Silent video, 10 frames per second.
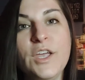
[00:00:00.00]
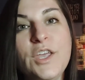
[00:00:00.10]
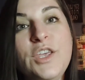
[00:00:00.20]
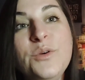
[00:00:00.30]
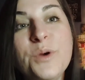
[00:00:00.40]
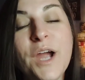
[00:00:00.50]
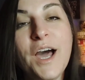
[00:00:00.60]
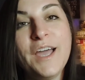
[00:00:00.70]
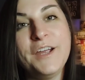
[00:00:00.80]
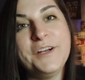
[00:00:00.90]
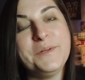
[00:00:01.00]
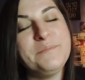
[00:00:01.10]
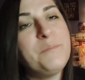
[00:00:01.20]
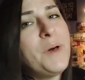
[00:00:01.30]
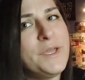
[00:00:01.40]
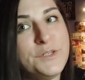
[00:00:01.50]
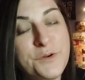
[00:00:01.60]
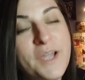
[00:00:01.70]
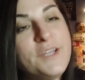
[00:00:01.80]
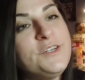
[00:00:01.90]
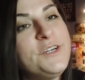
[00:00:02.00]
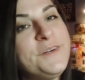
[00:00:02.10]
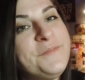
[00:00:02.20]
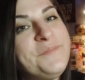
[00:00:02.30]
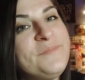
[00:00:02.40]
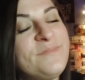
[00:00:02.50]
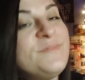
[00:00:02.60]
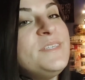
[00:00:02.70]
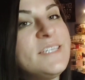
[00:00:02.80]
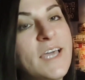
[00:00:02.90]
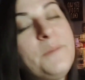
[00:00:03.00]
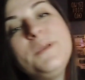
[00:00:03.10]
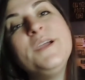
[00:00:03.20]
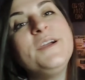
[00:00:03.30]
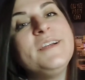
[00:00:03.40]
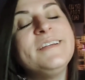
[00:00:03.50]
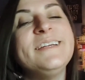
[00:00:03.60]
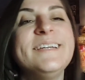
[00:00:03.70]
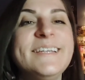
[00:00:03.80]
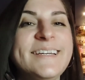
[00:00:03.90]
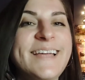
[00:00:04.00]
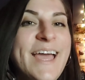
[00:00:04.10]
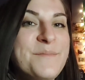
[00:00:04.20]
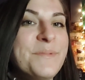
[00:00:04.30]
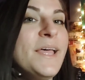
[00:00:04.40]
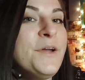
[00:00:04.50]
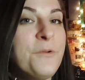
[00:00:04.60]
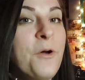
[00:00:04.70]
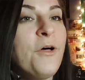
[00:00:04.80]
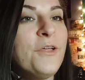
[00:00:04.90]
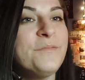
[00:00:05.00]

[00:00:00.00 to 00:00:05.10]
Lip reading: You were hired by a director to come here and play a role.